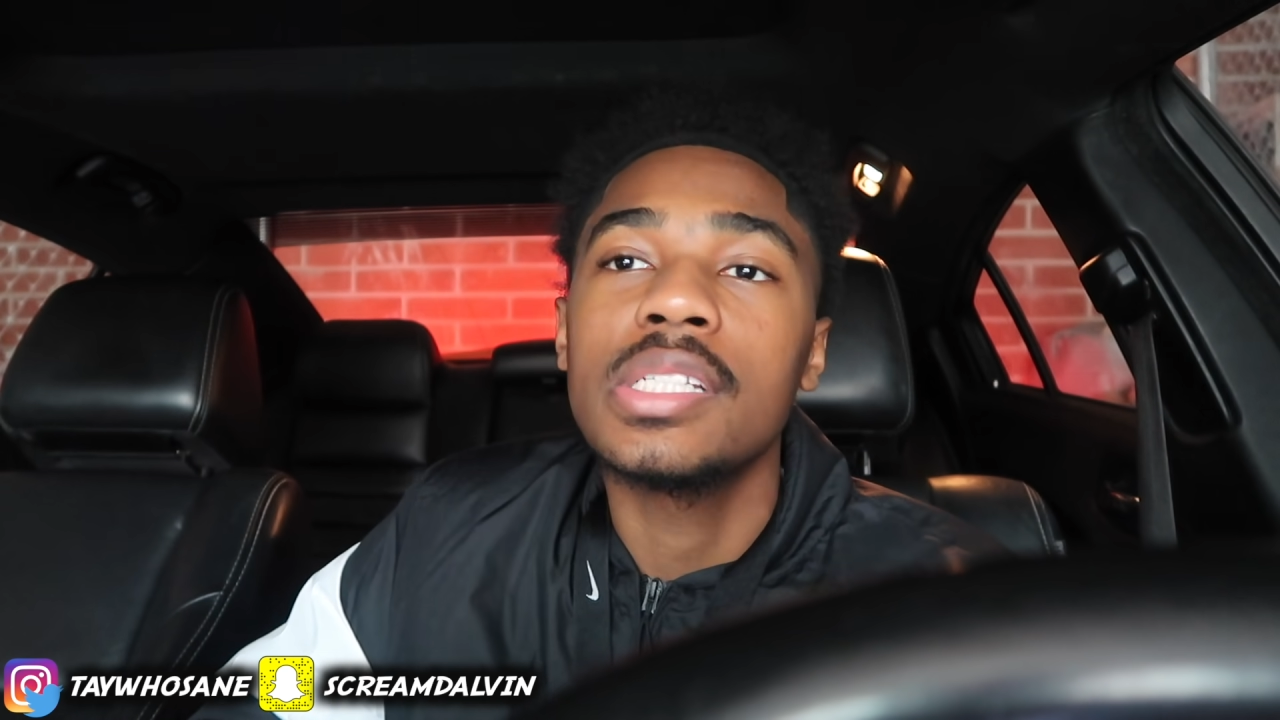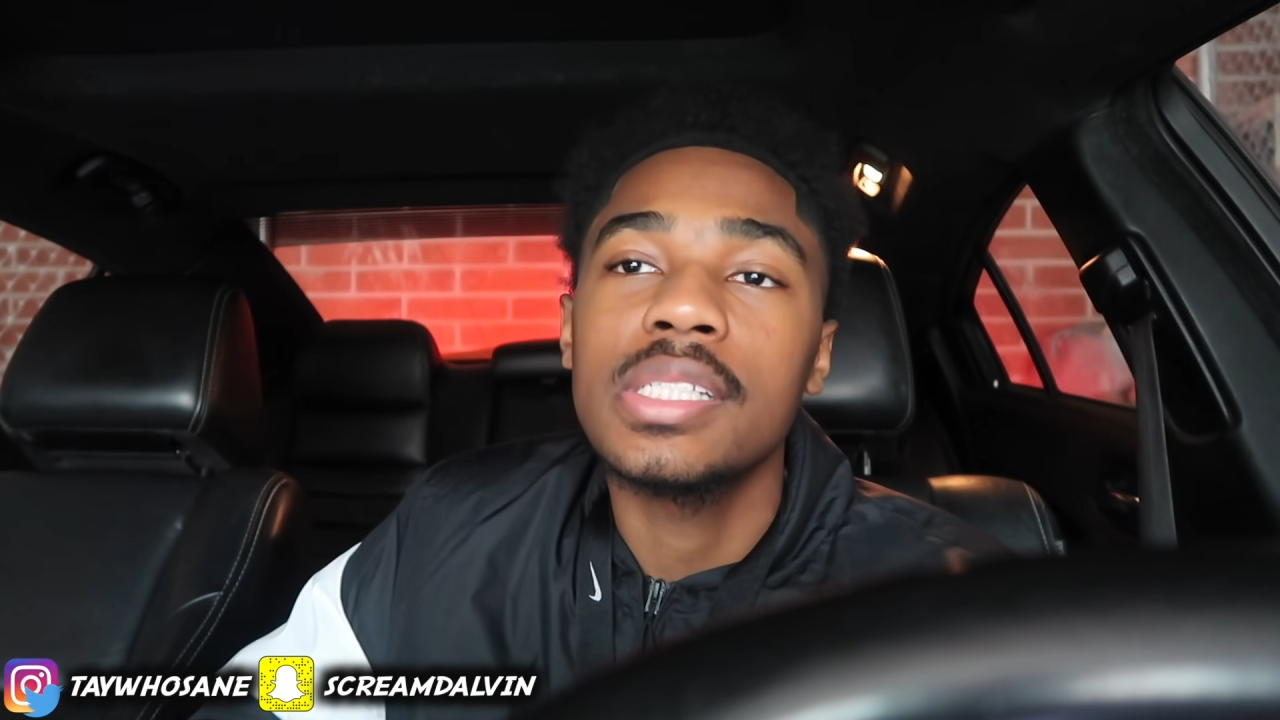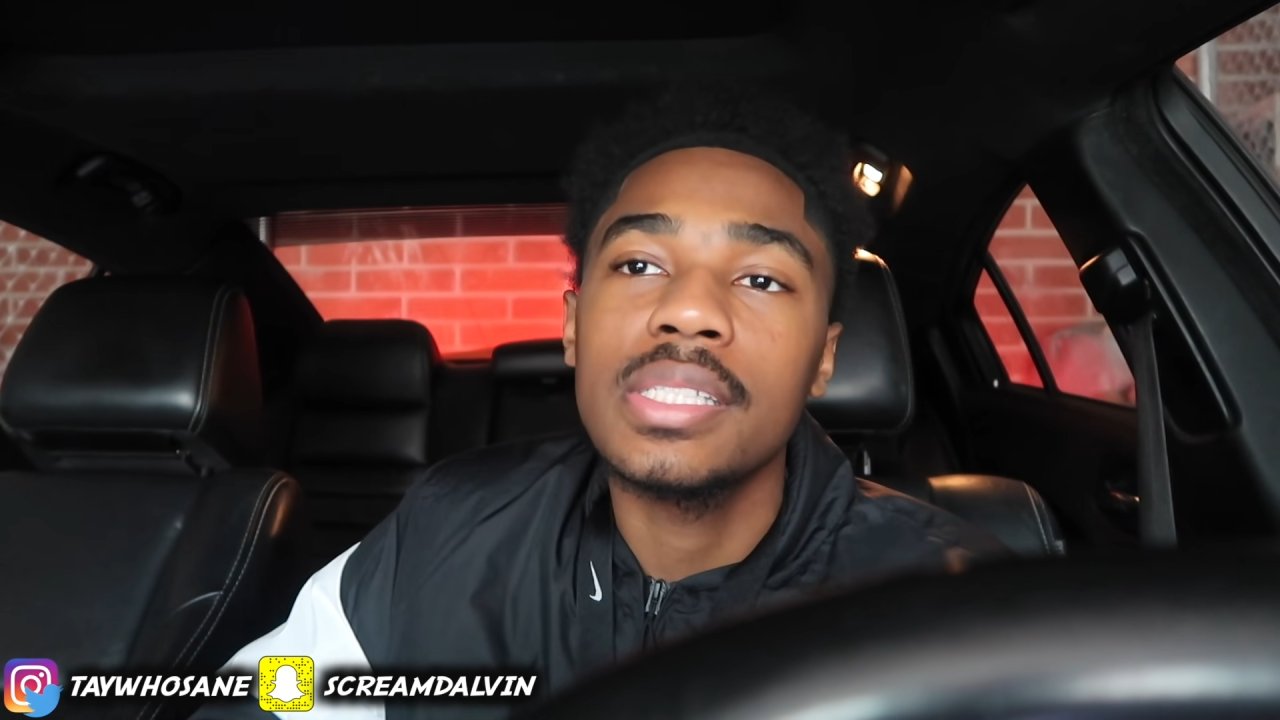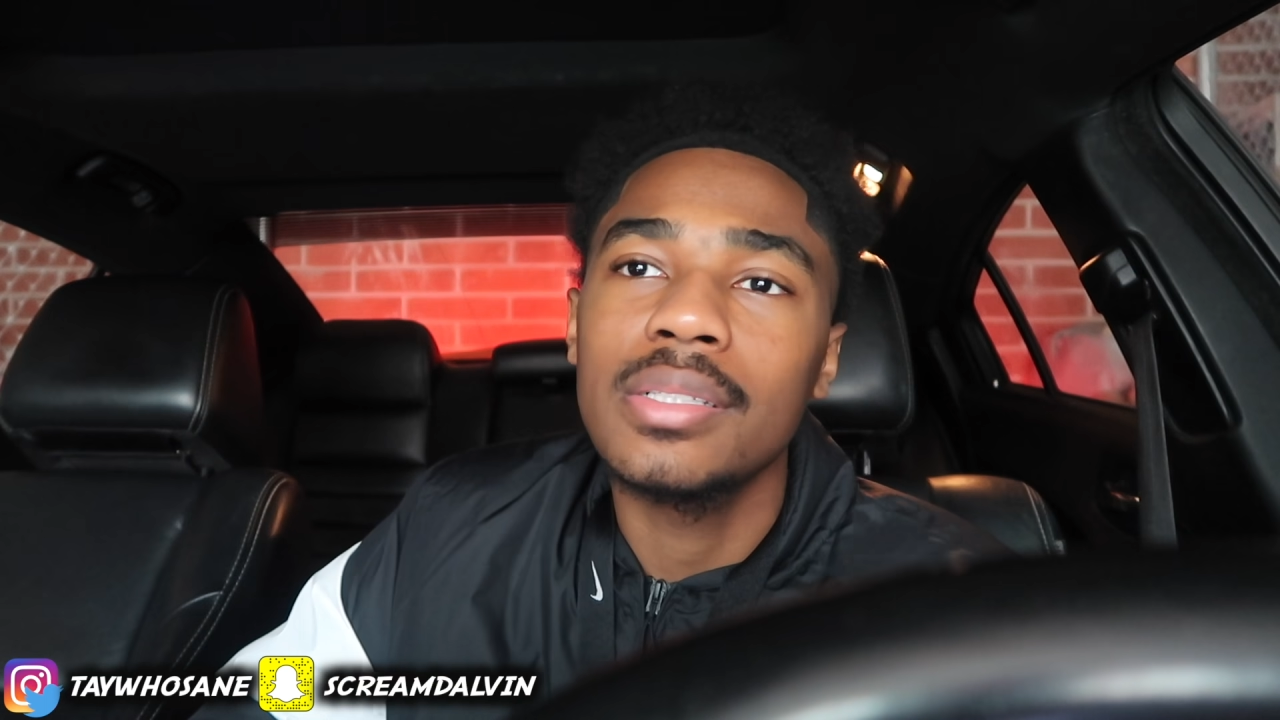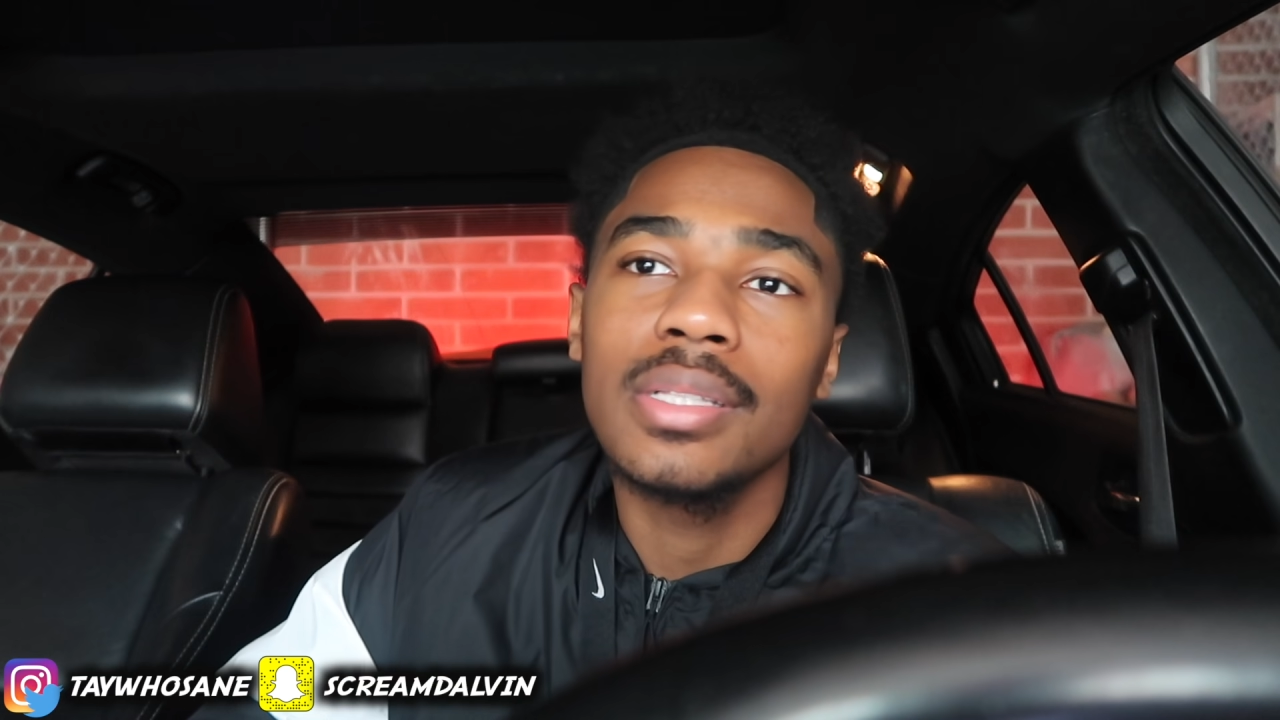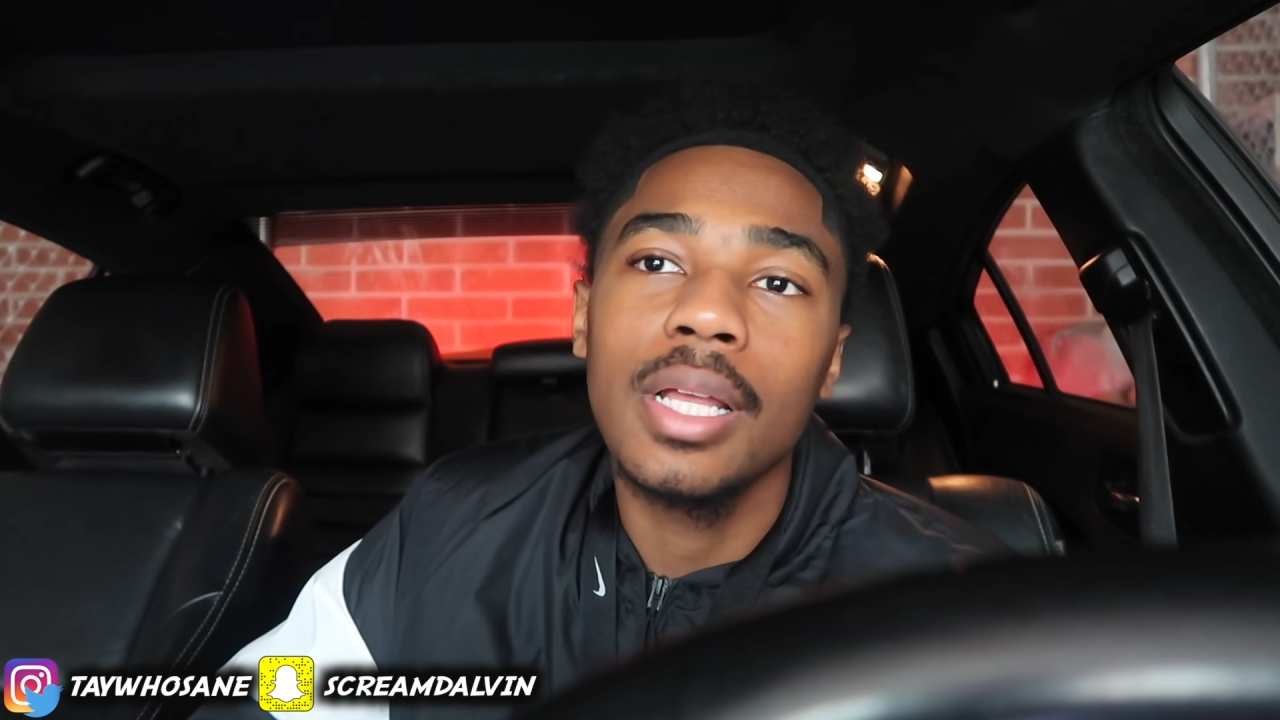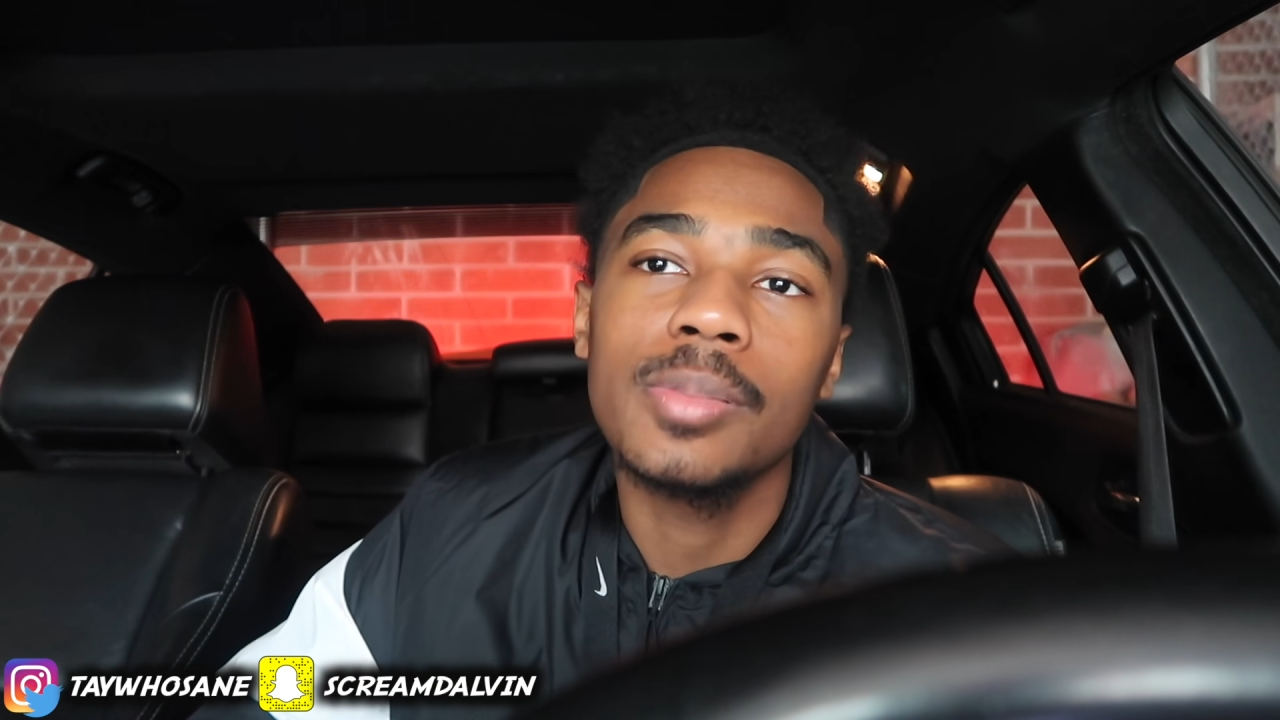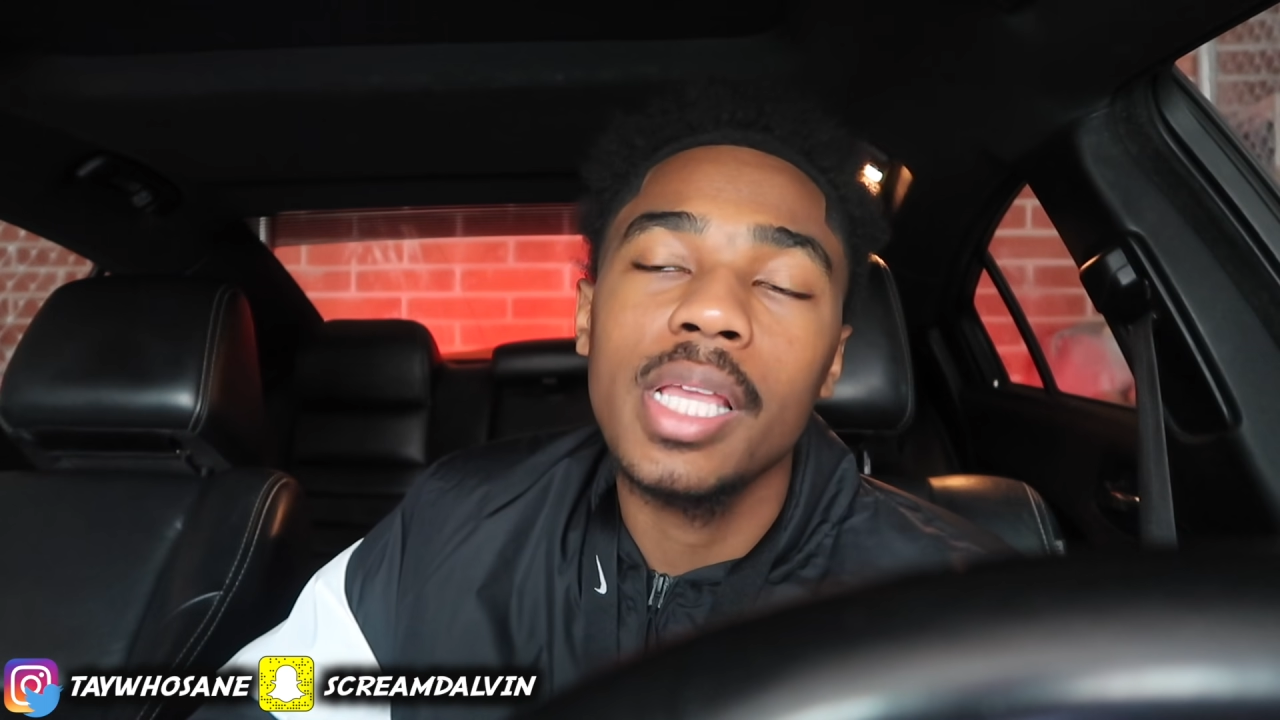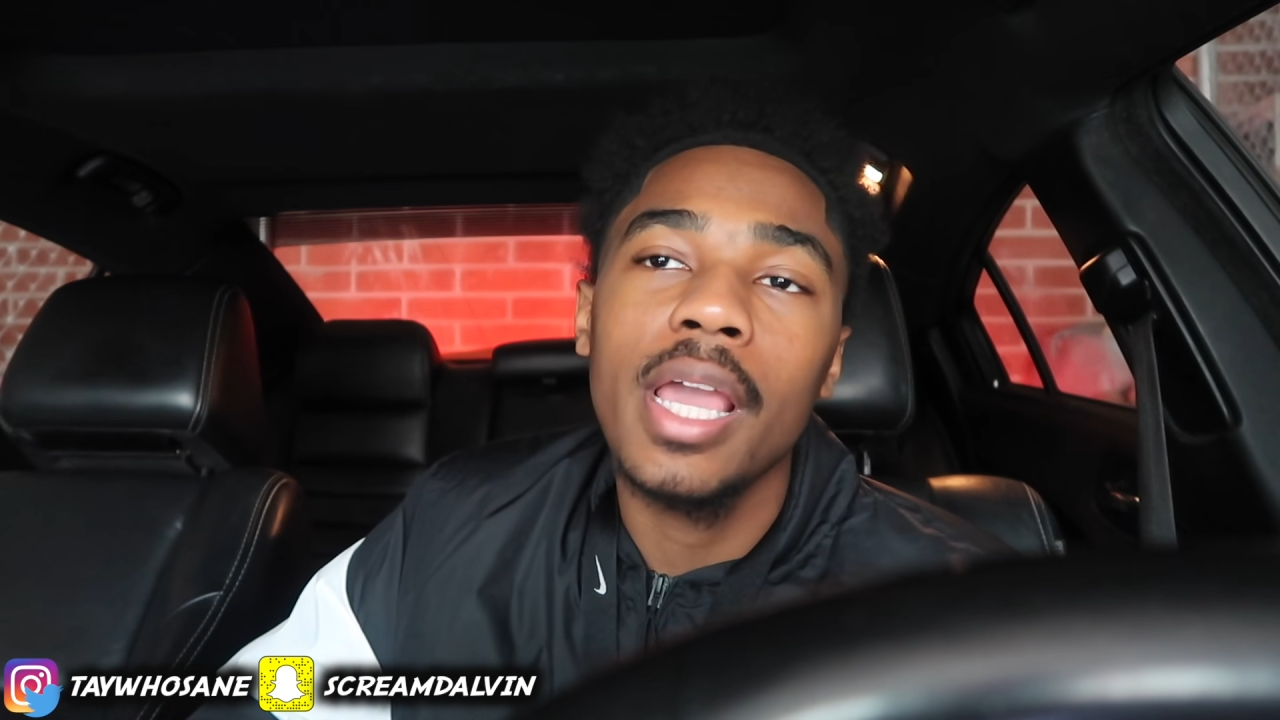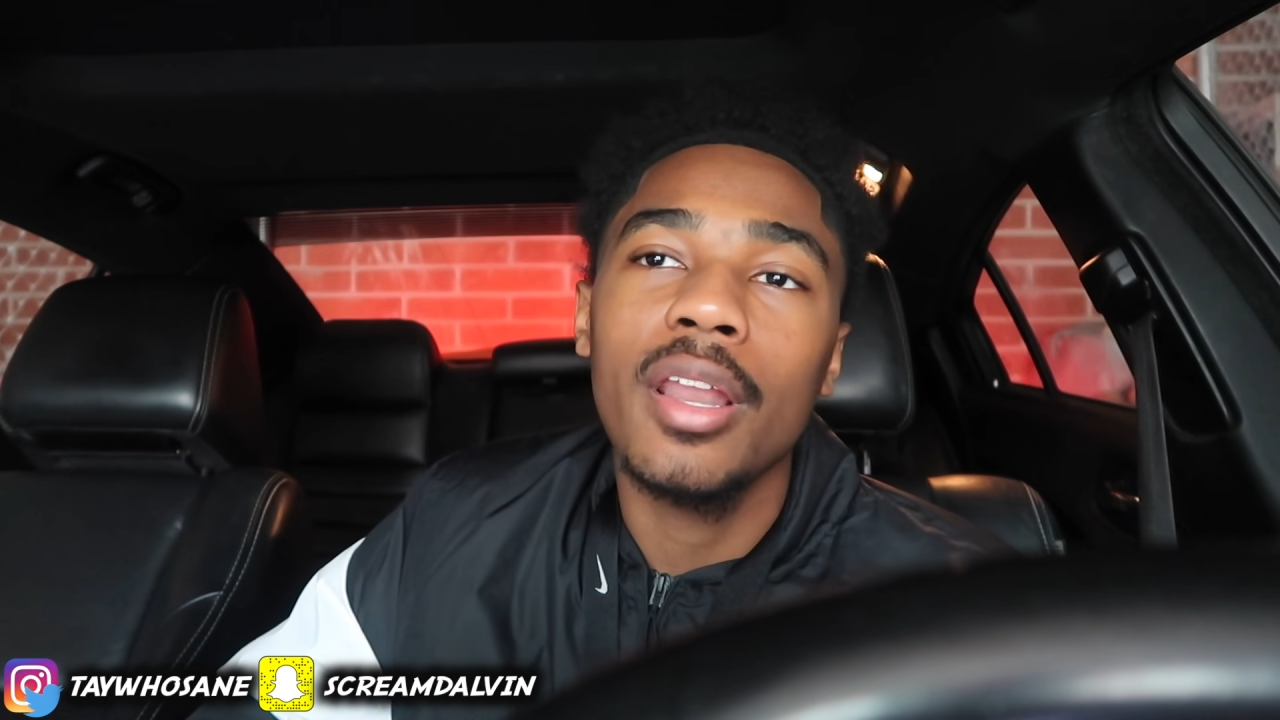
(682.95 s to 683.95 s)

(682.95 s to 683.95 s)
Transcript: She just, you know what I'm saying,